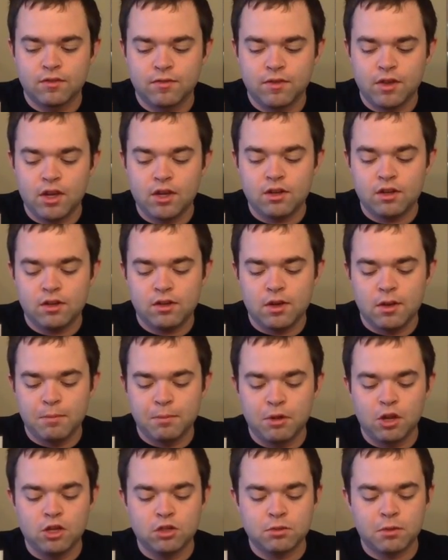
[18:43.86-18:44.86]
it
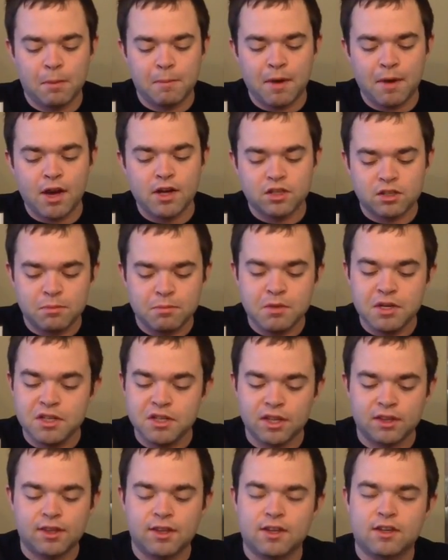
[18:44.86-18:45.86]
blows my mind to me
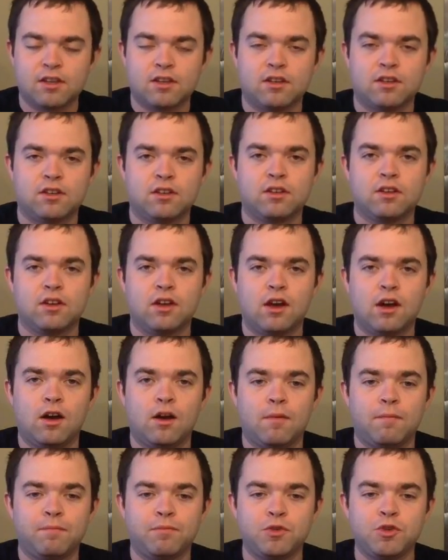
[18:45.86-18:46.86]
that they can,
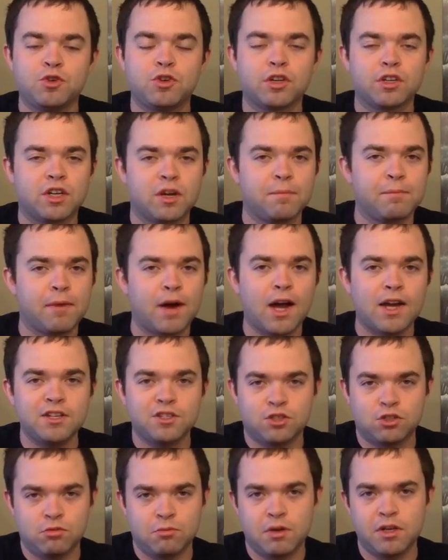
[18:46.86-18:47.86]
you can combine
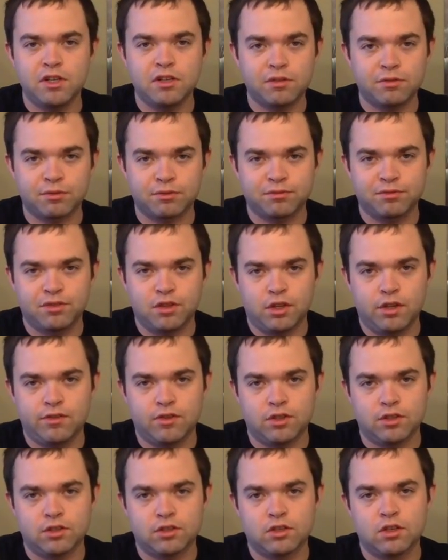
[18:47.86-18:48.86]
so many different
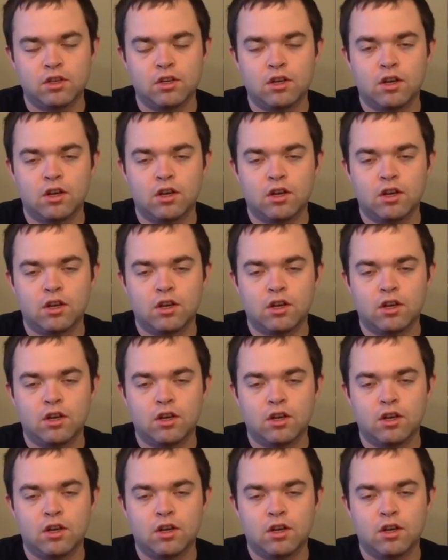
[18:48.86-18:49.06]
flavors.